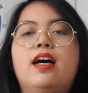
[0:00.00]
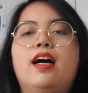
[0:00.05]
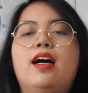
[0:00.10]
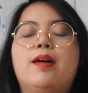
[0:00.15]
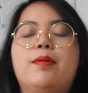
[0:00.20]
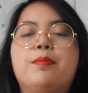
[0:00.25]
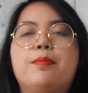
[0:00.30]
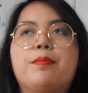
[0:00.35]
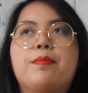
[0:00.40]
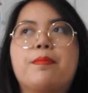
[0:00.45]

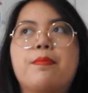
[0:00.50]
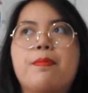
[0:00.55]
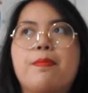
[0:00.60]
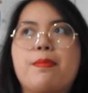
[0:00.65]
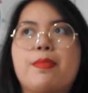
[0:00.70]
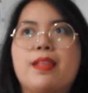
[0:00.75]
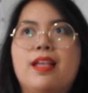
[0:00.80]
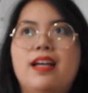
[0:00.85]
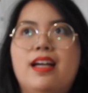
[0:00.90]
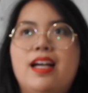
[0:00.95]
I'm
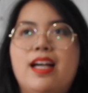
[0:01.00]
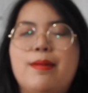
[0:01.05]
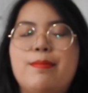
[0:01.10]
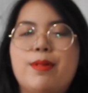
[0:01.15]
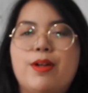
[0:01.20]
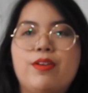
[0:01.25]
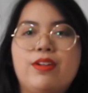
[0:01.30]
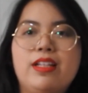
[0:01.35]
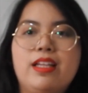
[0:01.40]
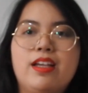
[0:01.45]

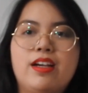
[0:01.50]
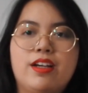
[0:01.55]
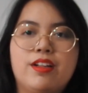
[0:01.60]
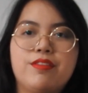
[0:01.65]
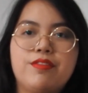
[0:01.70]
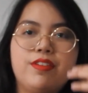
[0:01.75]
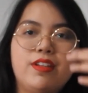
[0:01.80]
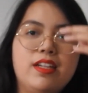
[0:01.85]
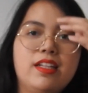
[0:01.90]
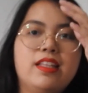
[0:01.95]
not really
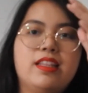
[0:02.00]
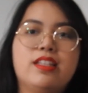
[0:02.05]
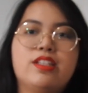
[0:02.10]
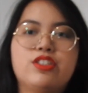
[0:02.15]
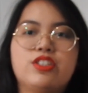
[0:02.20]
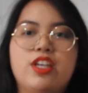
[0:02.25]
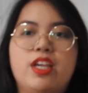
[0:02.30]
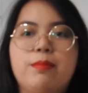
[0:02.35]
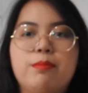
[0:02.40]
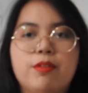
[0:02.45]
confident in
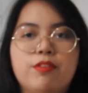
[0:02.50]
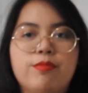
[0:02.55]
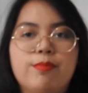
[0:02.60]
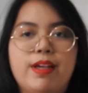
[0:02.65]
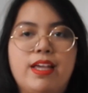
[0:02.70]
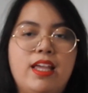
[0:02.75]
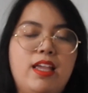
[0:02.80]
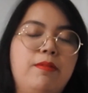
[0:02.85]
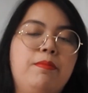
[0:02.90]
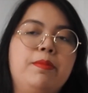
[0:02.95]
the shape of
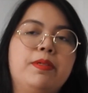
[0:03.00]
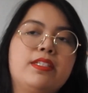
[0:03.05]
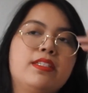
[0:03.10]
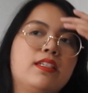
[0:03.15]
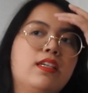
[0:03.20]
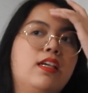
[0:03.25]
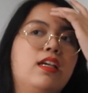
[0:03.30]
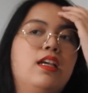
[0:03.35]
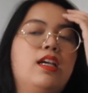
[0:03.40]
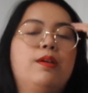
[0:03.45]
my
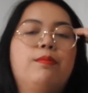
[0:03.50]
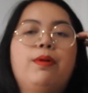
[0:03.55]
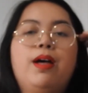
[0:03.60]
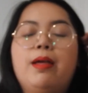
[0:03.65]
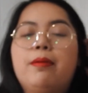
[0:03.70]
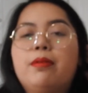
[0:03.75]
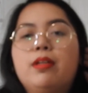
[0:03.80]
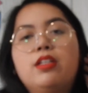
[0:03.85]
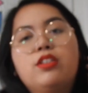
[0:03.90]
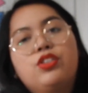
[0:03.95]
hips,
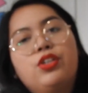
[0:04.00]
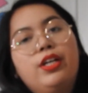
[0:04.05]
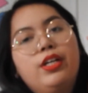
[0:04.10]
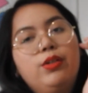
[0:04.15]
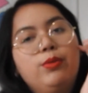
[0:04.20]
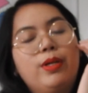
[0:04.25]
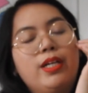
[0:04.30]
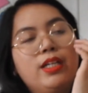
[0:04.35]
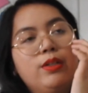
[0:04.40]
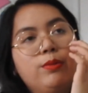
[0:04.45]
but I'm gonna
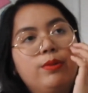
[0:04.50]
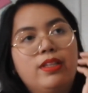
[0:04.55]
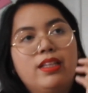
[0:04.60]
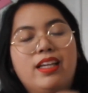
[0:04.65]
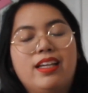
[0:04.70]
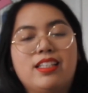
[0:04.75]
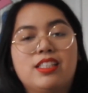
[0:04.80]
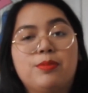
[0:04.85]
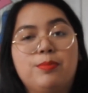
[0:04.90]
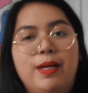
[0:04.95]
try to wear it with
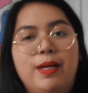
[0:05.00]
like